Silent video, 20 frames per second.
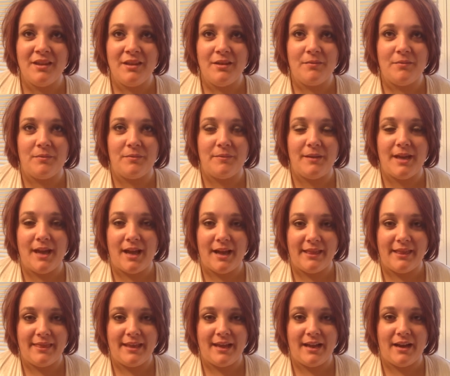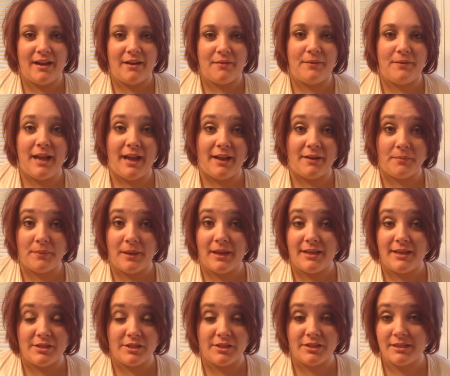When we got there, we had to
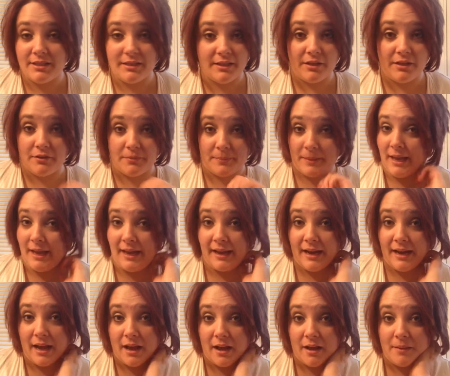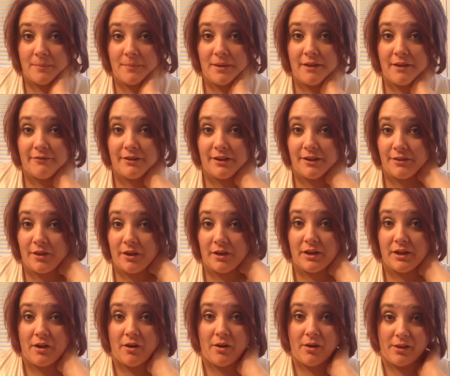wait just a little bit, not very long
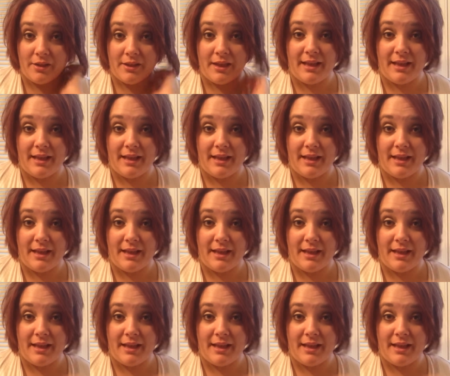at all.